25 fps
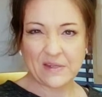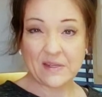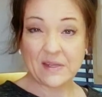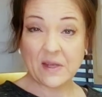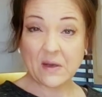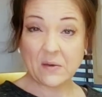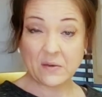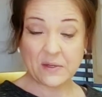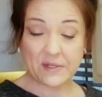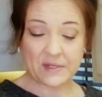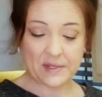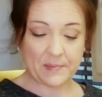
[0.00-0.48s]

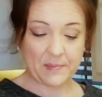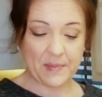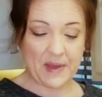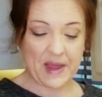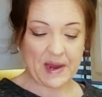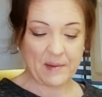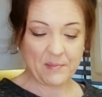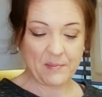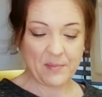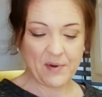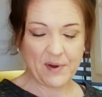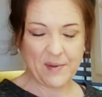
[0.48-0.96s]
soaks the
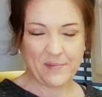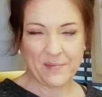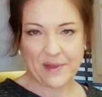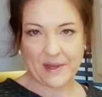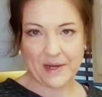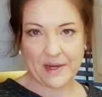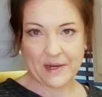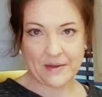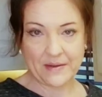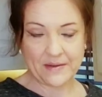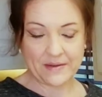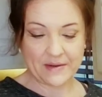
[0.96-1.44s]
paper up and
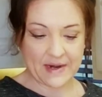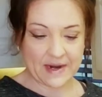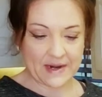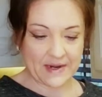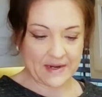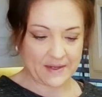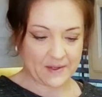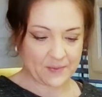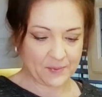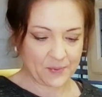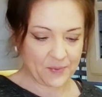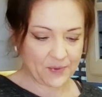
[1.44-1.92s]
then it's not
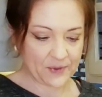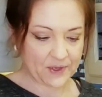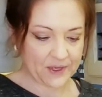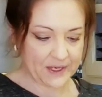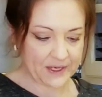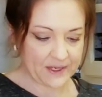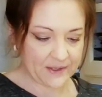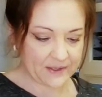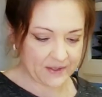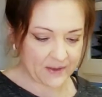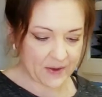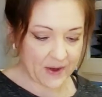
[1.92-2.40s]
as
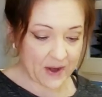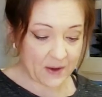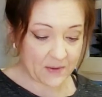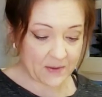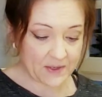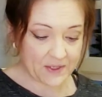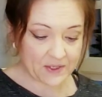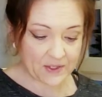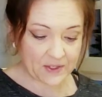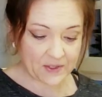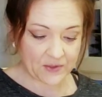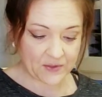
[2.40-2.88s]
pretty. So I
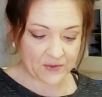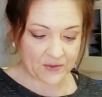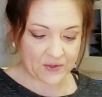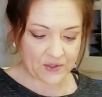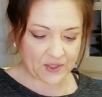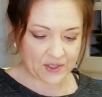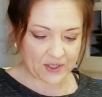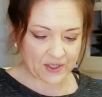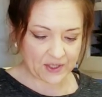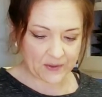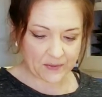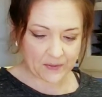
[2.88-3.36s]
always use
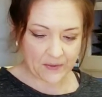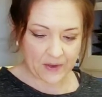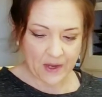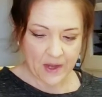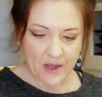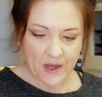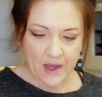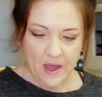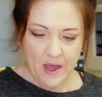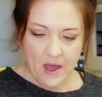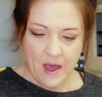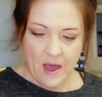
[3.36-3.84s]
2.
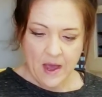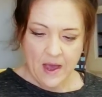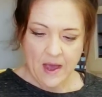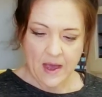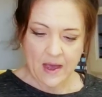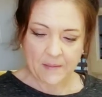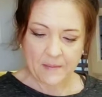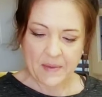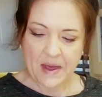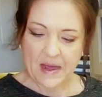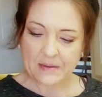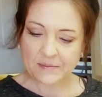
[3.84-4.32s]

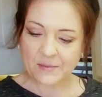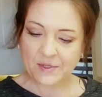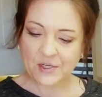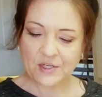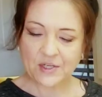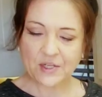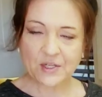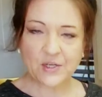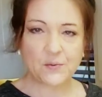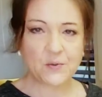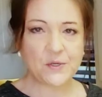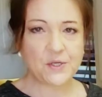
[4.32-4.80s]
I'm
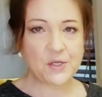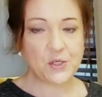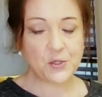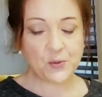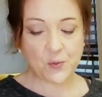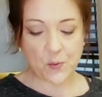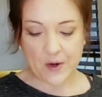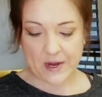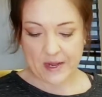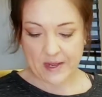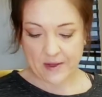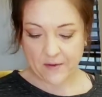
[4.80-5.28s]
just doing
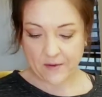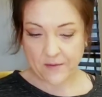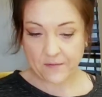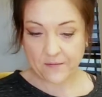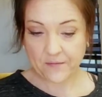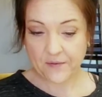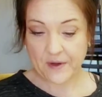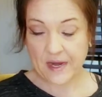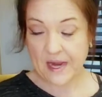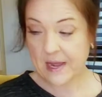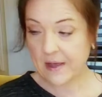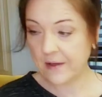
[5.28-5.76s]

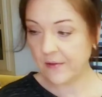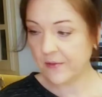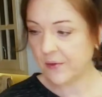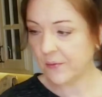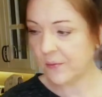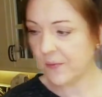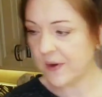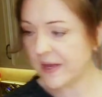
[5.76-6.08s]
12. Now the